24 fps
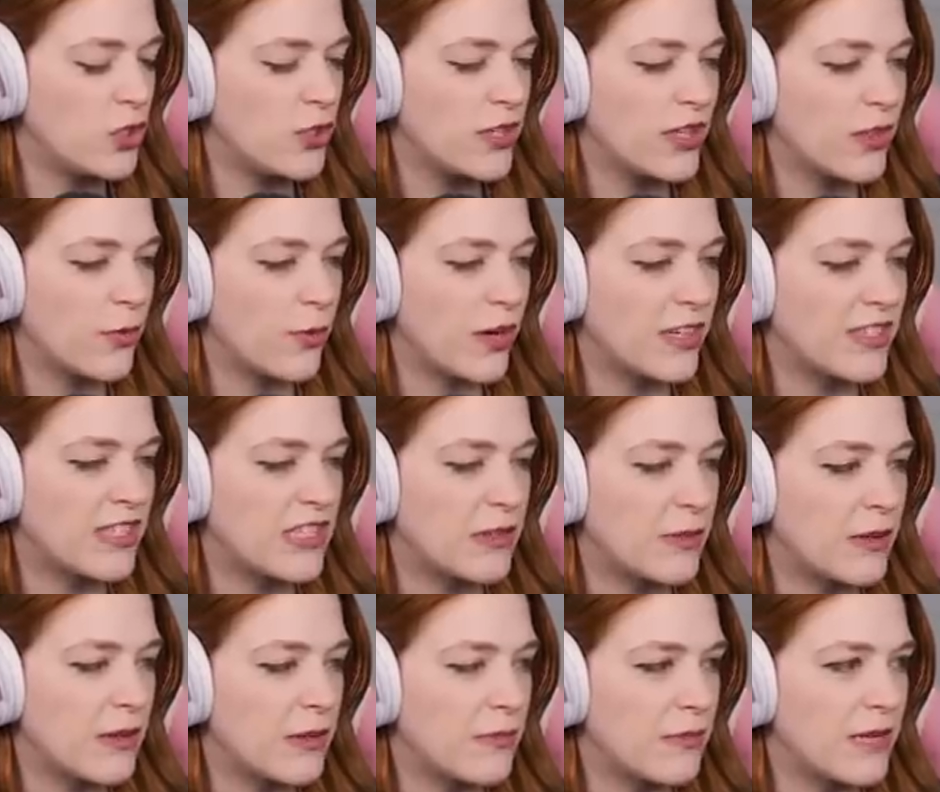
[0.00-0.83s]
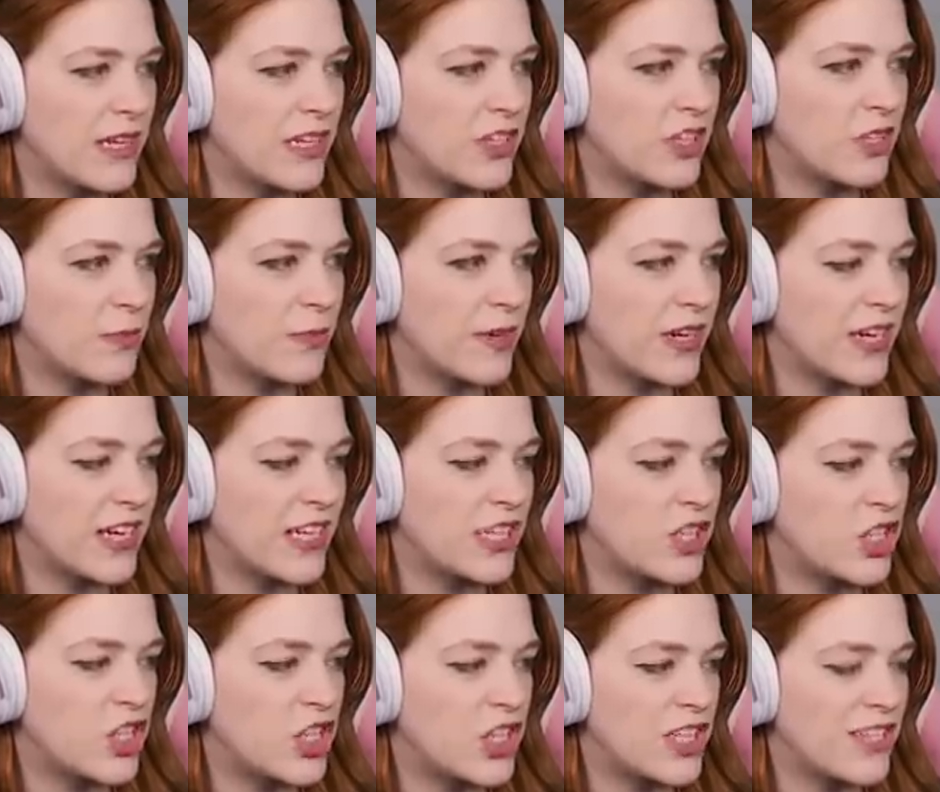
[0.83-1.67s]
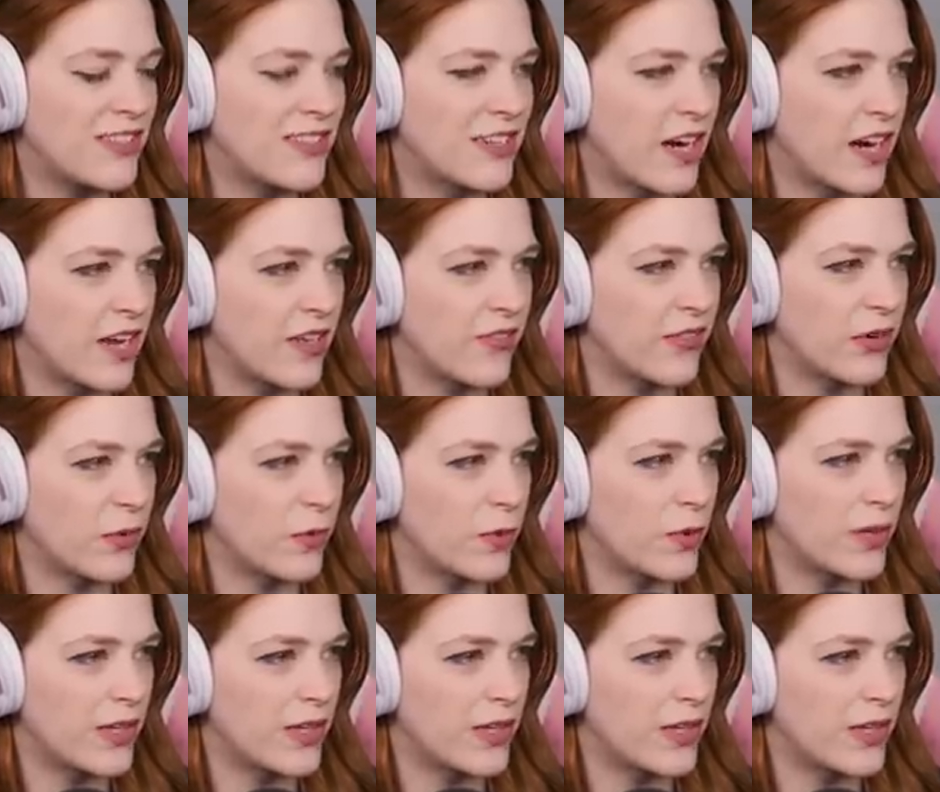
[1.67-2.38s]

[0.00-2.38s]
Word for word: Judith wants to be a mansion baron and she's not even